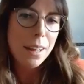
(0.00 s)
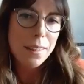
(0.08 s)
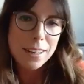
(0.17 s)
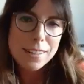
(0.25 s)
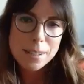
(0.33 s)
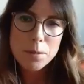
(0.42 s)
I
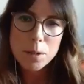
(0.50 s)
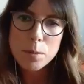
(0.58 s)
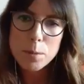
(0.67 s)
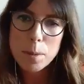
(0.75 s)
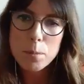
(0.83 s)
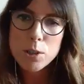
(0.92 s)
think
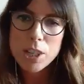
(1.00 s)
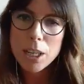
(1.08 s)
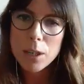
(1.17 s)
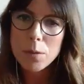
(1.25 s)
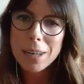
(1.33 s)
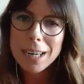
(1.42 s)
sometimes people
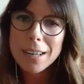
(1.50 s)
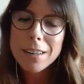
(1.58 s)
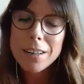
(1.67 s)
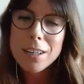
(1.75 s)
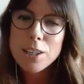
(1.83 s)
genuinely